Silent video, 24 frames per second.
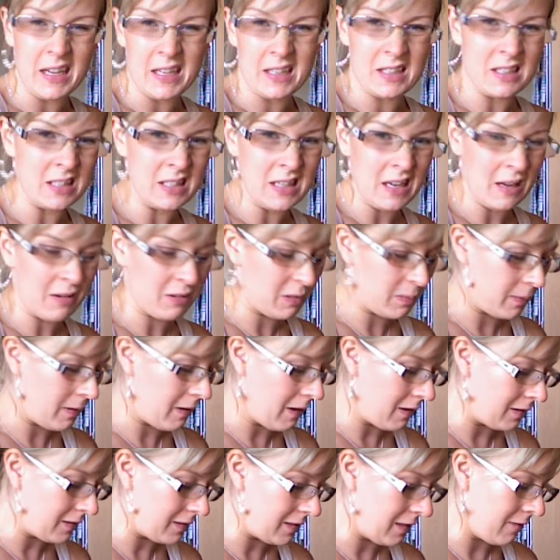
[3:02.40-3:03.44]
It doesn't have to be
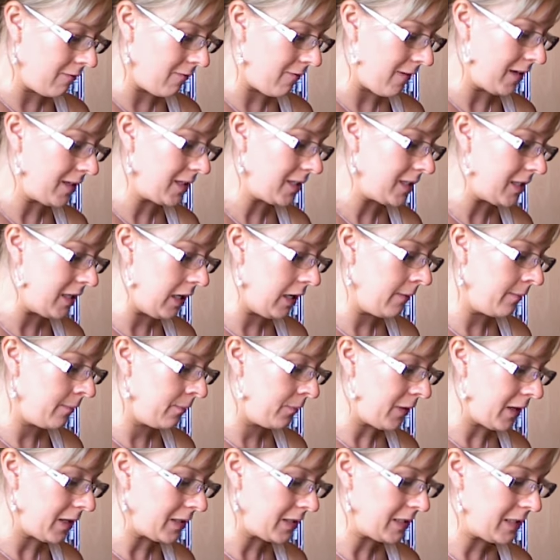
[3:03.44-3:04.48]
anything fancy.
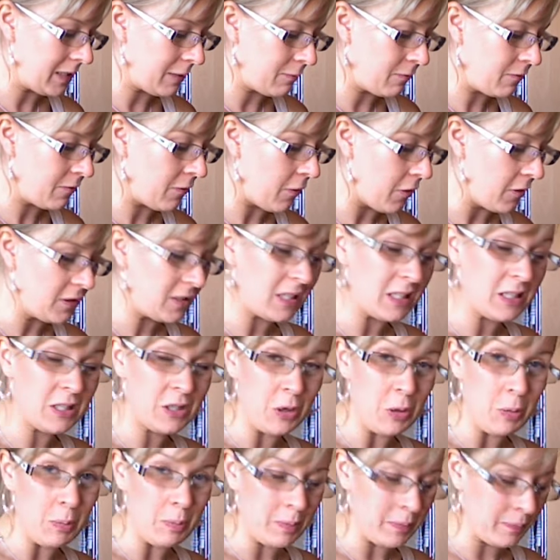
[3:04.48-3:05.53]
As I said before, it's a
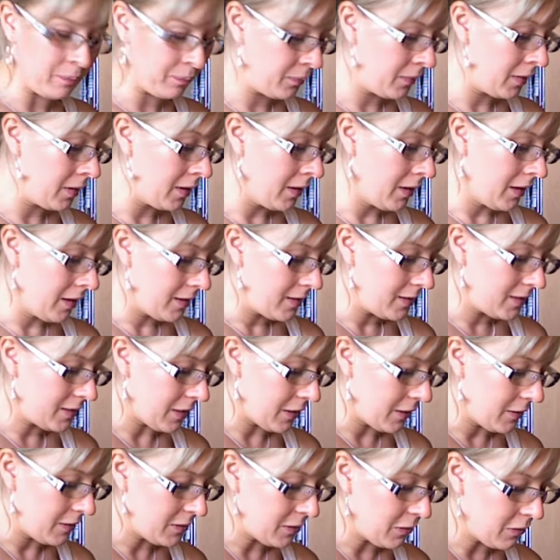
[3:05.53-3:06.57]
soup, so
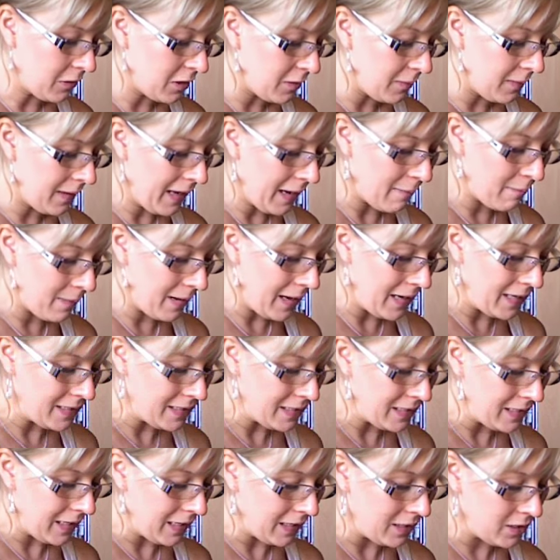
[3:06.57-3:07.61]
it's all going to be getting
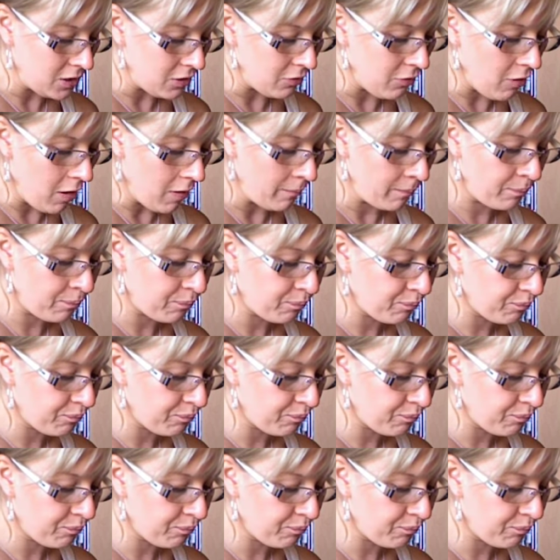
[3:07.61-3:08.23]
blended later on.